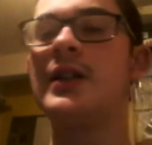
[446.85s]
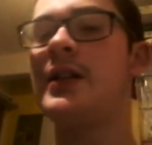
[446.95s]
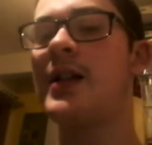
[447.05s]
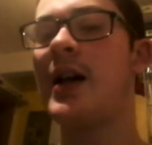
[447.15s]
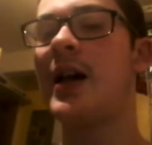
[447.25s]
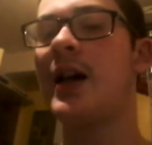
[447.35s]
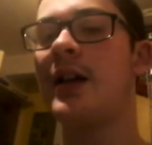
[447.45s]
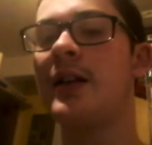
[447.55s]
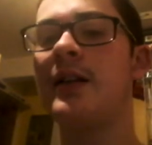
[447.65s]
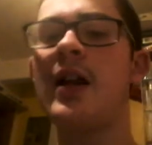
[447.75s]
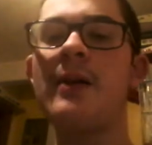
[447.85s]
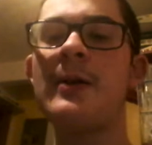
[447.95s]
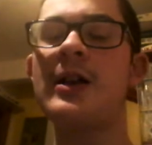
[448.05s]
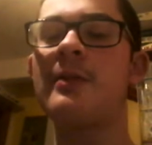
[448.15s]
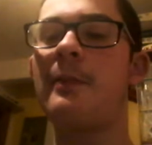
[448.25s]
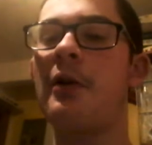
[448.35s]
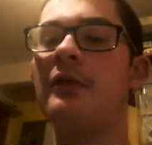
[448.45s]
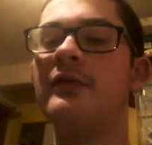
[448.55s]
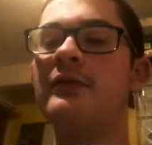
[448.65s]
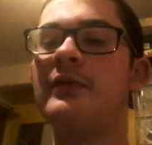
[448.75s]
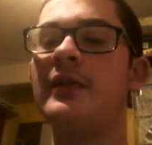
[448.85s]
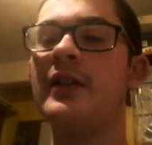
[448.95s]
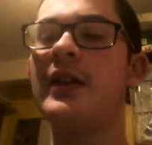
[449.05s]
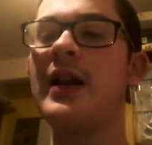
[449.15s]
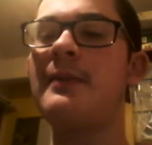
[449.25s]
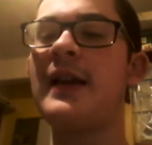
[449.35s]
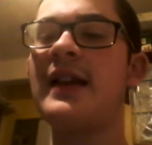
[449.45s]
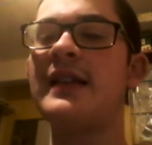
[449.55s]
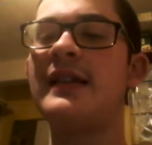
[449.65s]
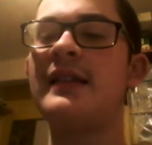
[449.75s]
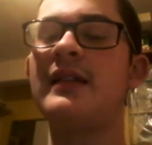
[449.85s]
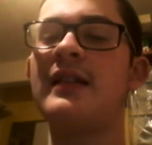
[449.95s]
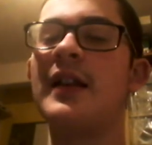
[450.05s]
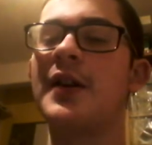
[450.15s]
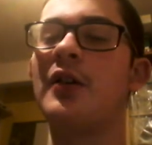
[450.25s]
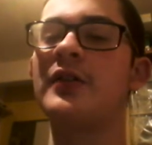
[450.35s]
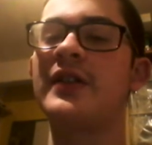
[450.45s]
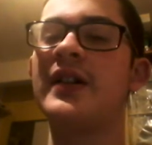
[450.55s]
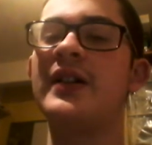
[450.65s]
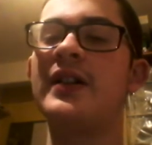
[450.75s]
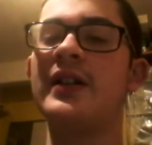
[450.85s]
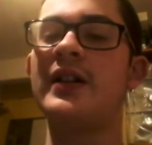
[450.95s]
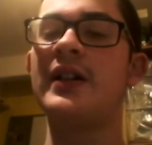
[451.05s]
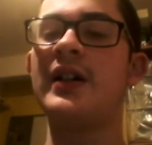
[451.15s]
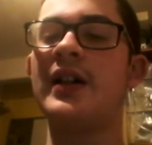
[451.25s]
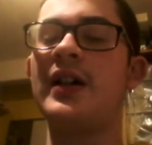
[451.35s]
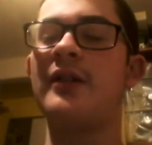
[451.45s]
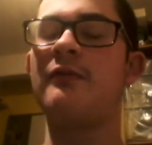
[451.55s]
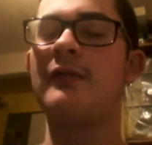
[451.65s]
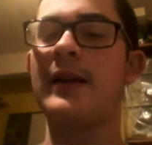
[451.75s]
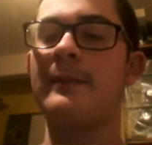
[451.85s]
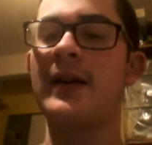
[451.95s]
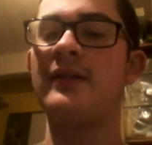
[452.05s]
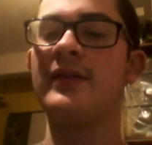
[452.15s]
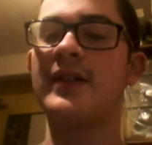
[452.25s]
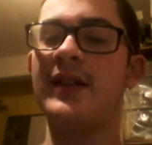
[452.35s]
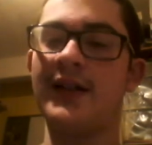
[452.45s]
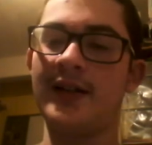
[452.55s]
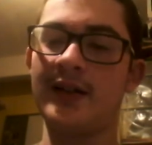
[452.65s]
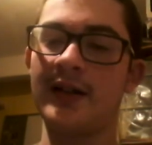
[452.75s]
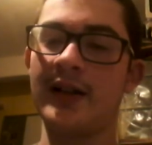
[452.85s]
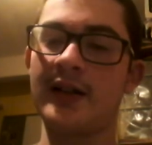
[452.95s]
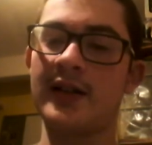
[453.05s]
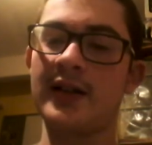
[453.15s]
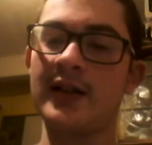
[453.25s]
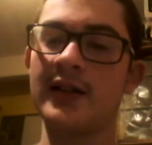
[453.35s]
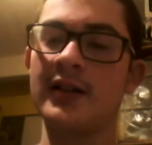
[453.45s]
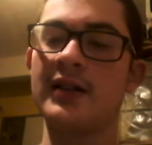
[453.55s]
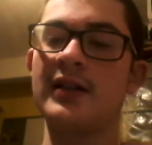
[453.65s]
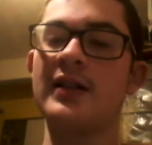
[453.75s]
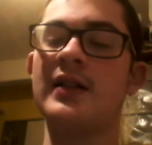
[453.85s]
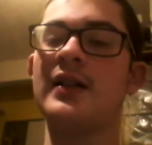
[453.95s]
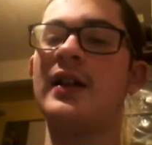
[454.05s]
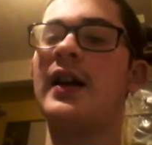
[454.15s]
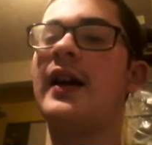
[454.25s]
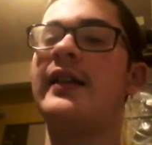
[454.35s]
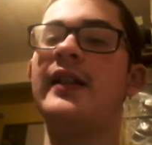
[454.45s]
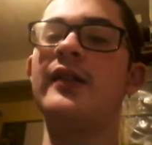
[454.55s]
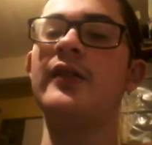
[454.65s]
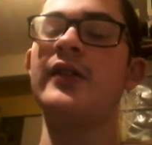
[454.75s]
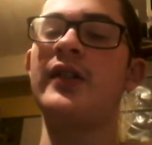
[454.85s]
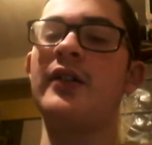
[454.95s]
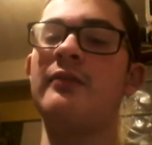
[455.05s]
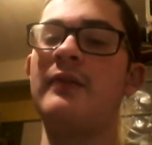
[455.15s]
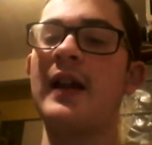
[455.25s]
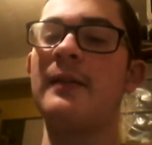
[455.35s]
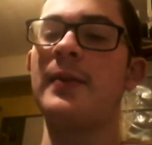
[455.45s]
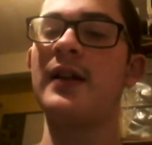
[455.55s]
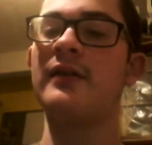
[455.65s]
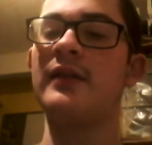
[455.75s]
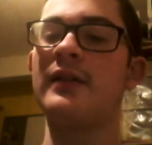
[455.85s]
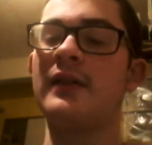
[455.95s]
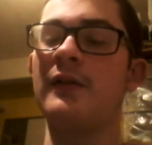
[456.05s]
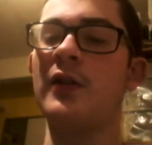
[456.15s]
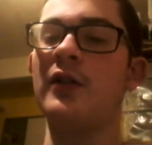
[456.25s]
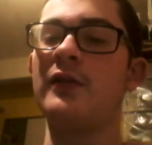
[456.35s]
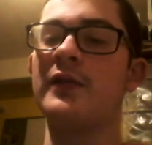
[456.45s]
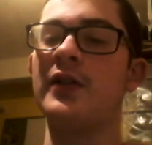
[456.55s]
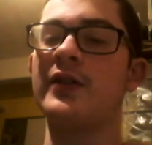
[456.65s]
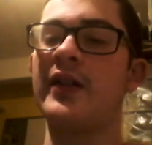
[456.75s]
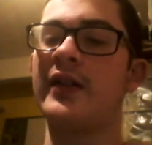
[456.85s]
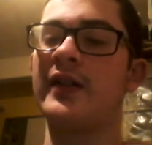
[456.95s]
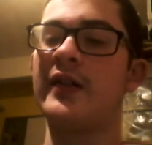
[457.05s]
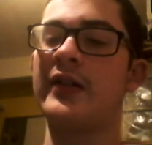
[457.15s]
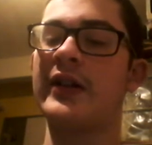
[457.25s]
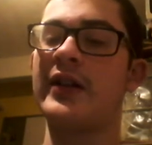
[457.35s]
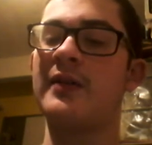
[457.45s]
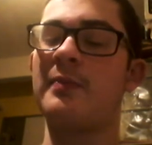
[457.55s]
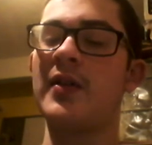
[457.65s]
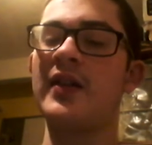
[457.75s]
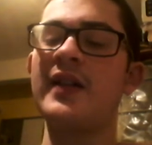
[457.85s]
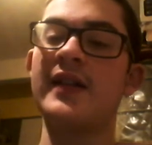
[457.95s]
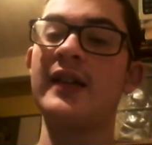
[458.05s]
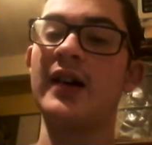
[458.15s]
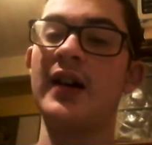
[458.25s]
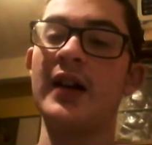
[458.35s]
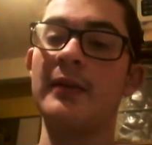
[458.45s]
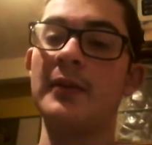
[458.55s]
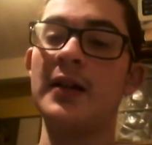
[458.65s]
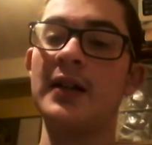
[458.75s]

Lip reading: Yeah, maybe the Doctor rebuilt the Sonic. And he also rebuilt the Fourth Doctor's Sonic. But this time,